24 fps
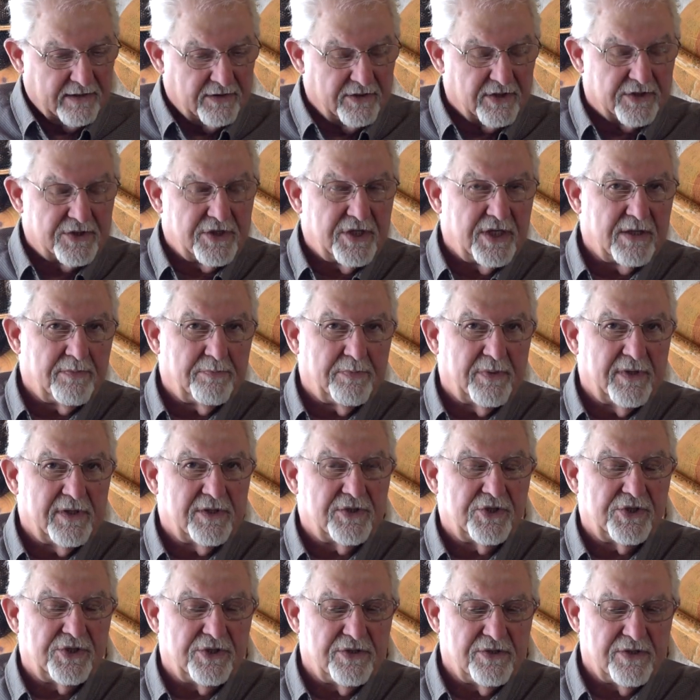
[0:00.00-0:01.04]
the tip
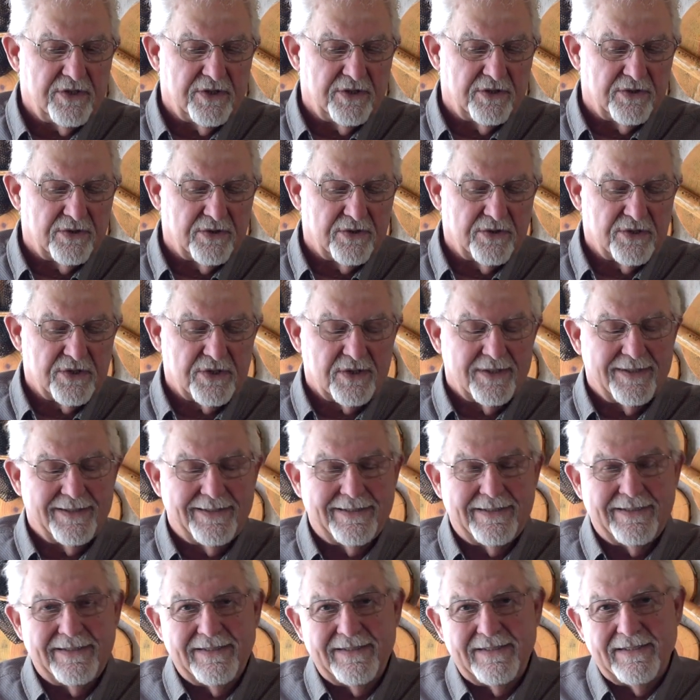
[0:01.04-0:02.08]
that you use,
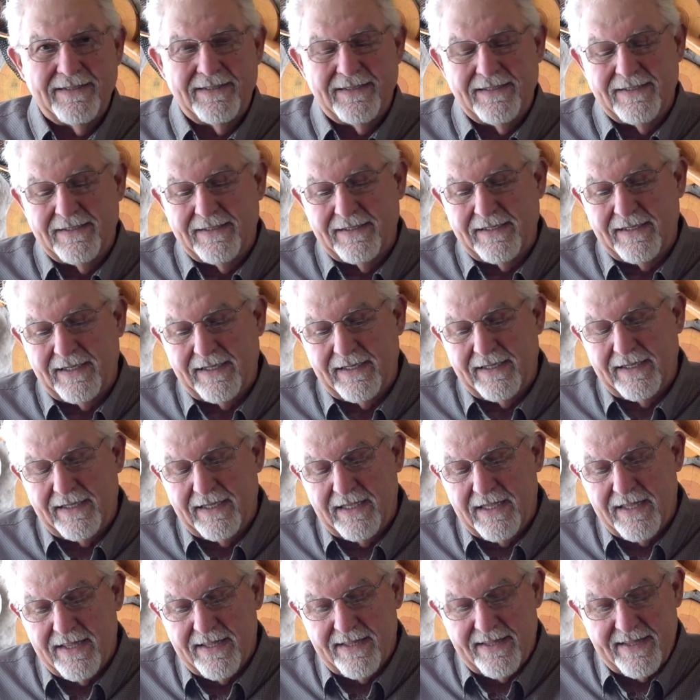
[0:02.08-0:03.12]

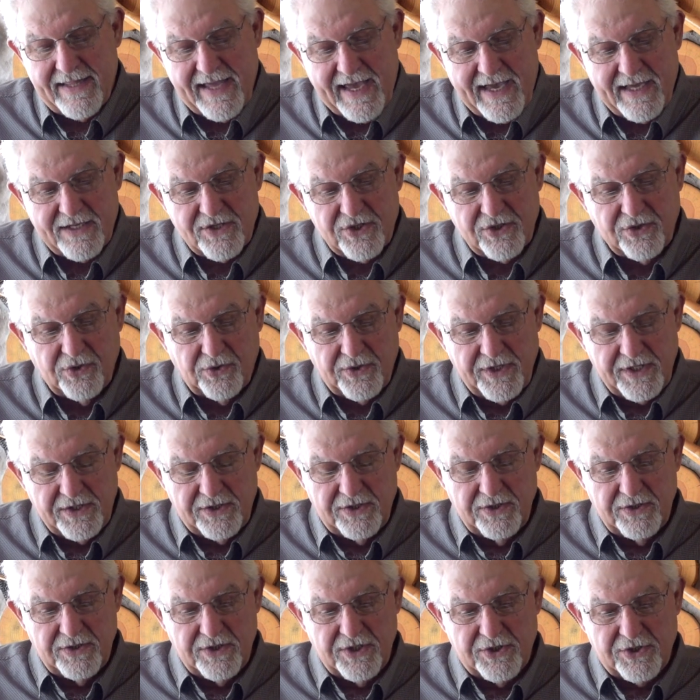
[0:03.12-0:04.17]
that's going
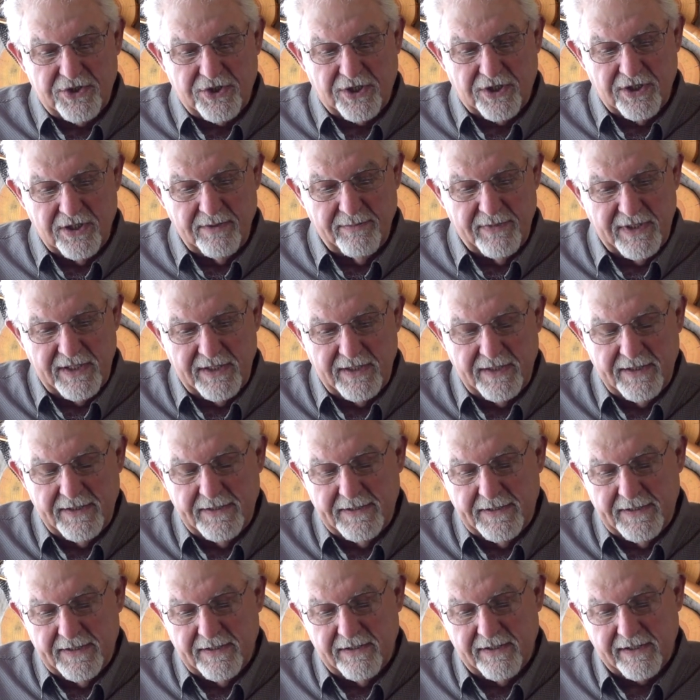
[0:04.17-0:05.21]
to determine
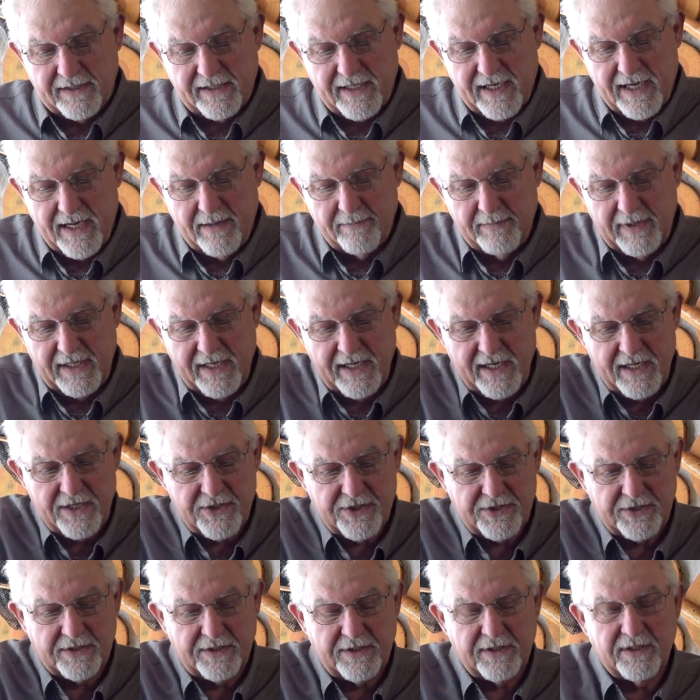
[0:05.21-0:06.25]
the
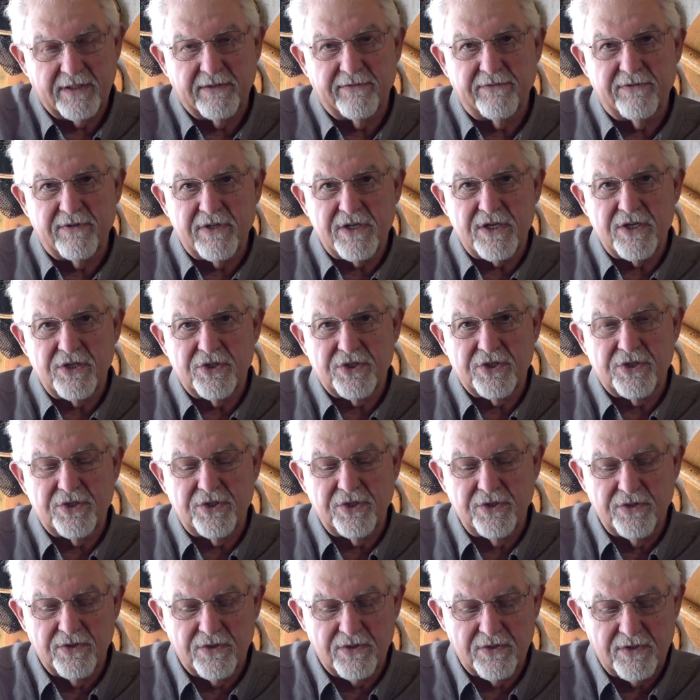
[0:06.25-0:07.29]
combination of these
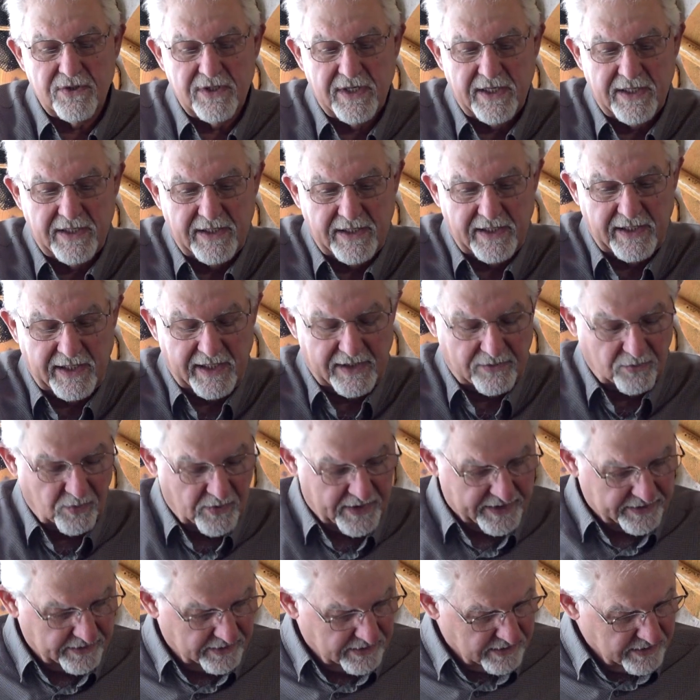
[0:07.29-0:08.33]
two and
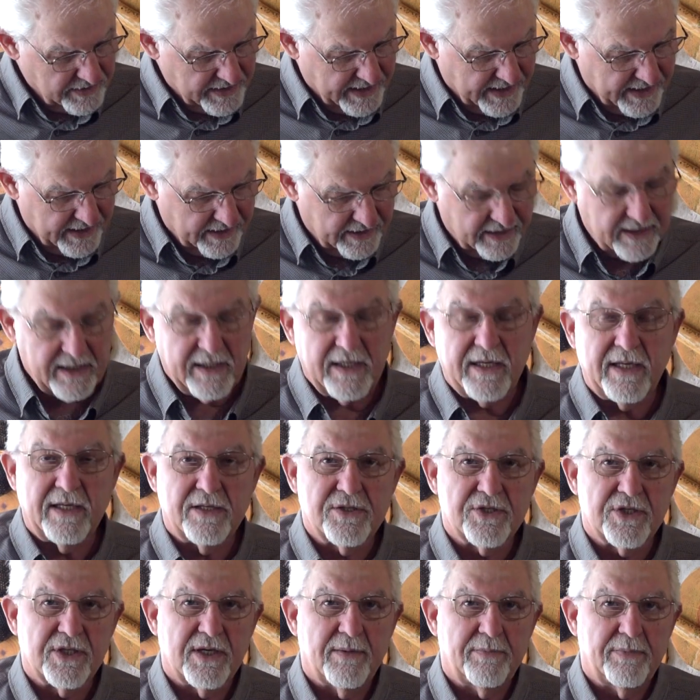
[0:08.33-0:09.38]
whether or not it
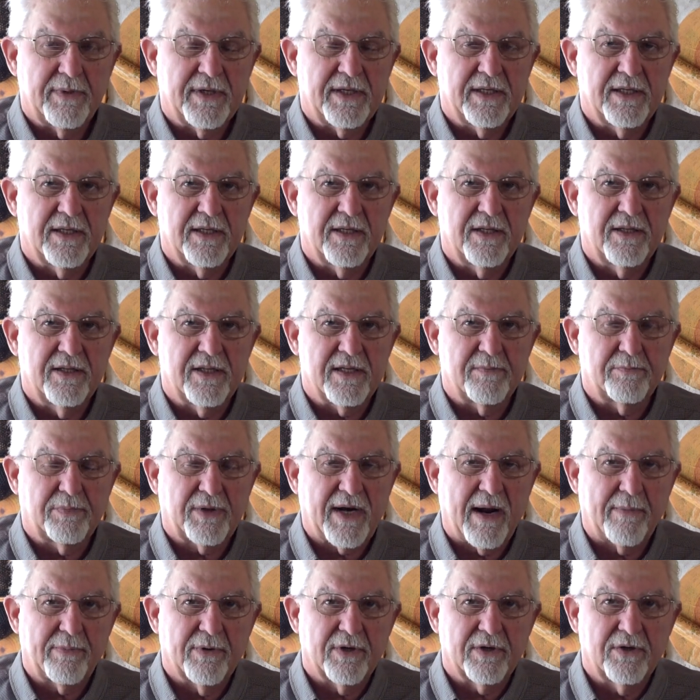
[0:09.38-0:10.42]
ends up in the
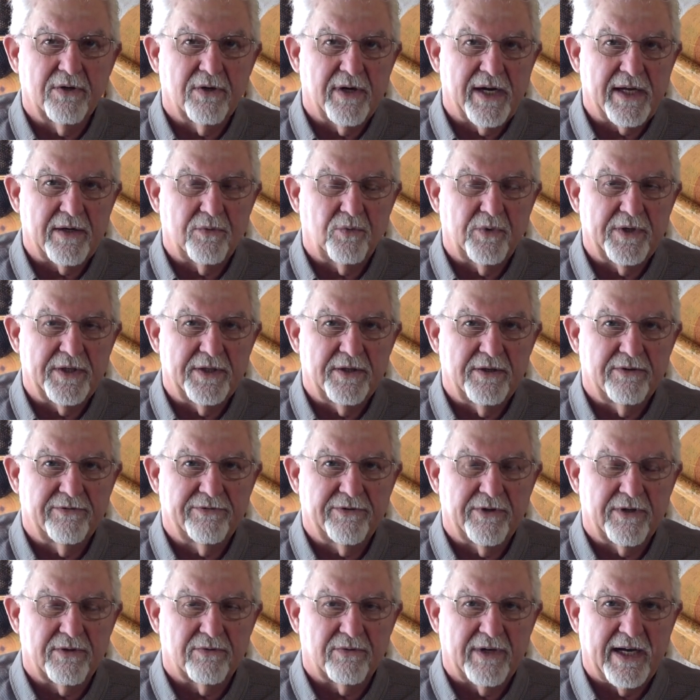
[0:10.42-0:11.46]
proper grain window
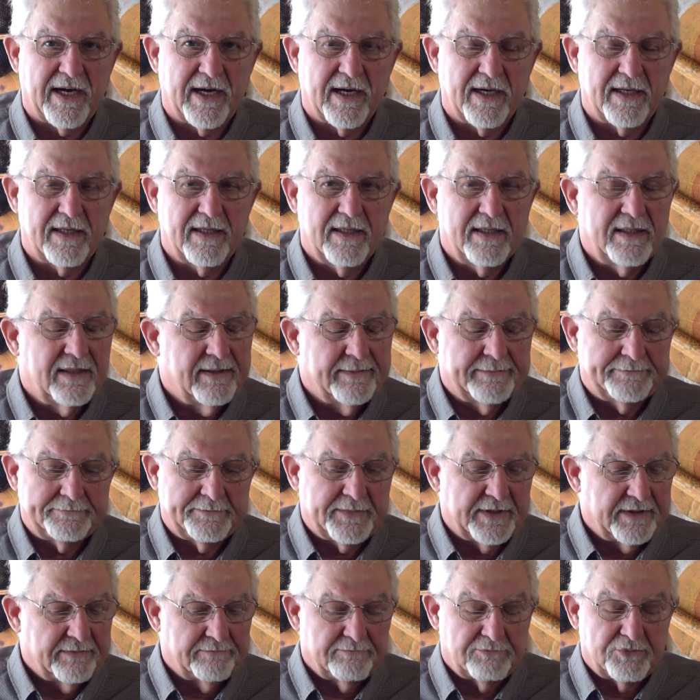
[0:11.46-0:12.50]
for the rod.
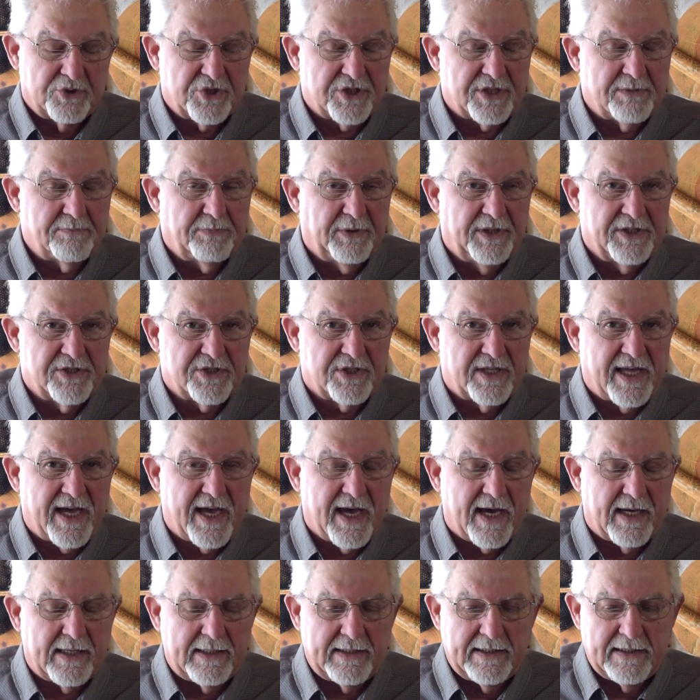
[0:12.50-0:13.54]
Simple as
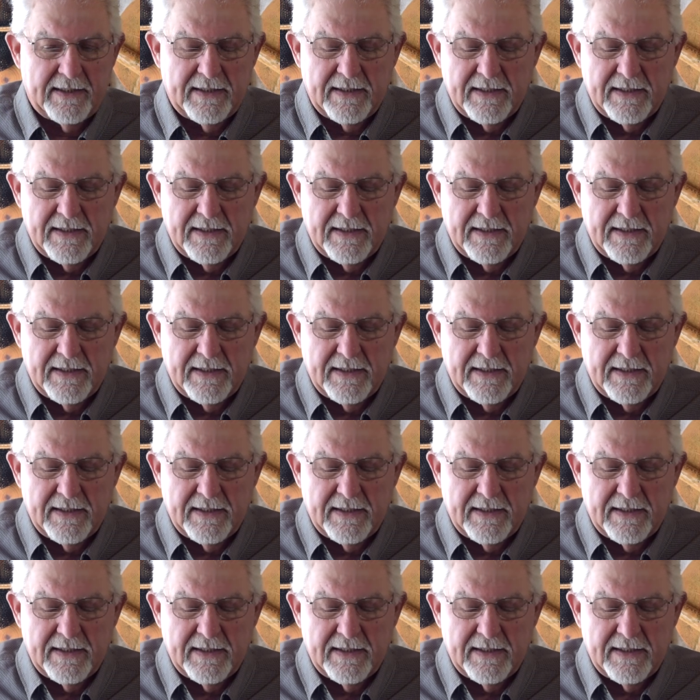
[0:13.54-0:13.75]
that.